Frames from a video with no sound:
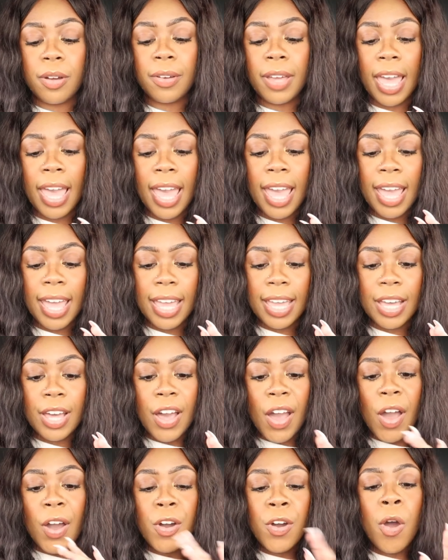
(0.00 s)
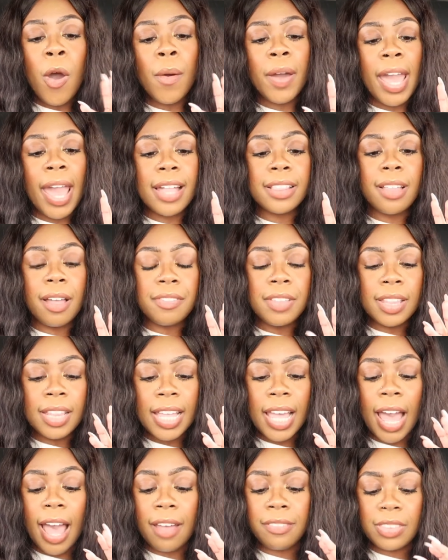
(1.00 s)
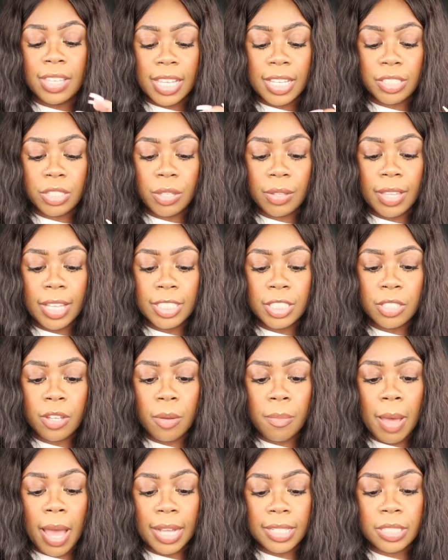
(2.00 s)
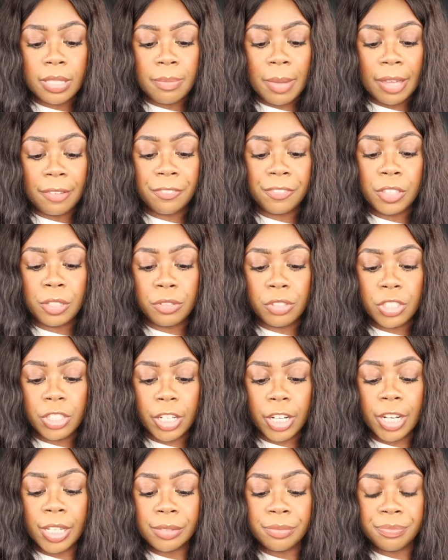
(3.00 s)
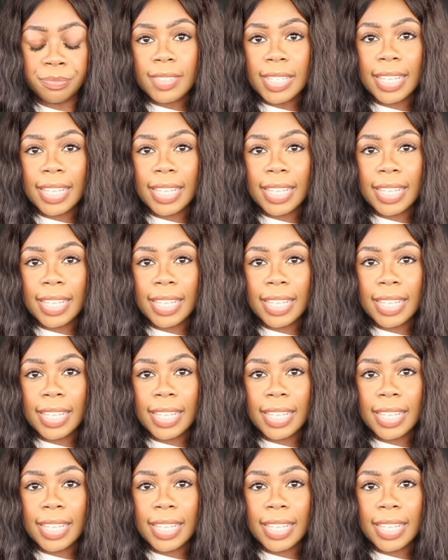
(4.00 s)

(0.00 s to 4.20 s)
Okay. Ooh, okay, love that they have these. So let's go back to my future.